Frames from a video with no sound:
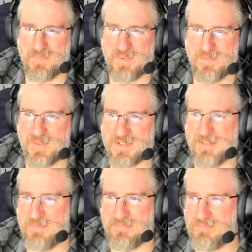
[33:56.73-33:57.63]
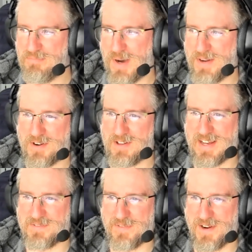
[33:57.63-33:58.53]
if it's a binary
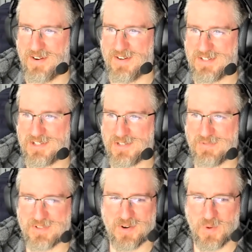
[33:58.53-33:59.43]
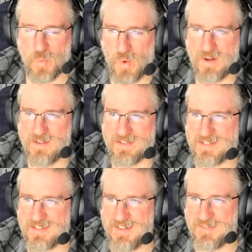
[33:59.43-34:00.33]
classifier and it's just returning
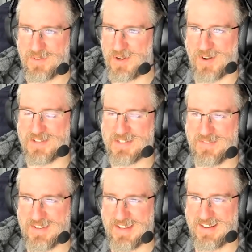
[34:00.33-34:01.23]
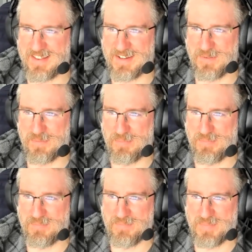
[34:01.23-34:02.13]
ones, regardless of the data that you're
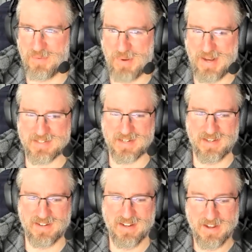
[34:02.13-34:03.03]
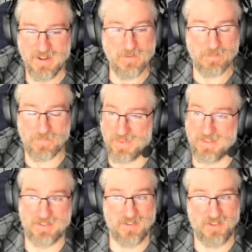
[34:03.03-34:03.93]
passing it,
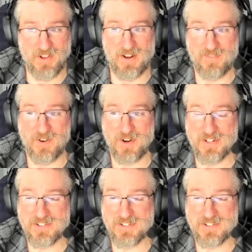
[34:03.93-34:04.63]
not a very good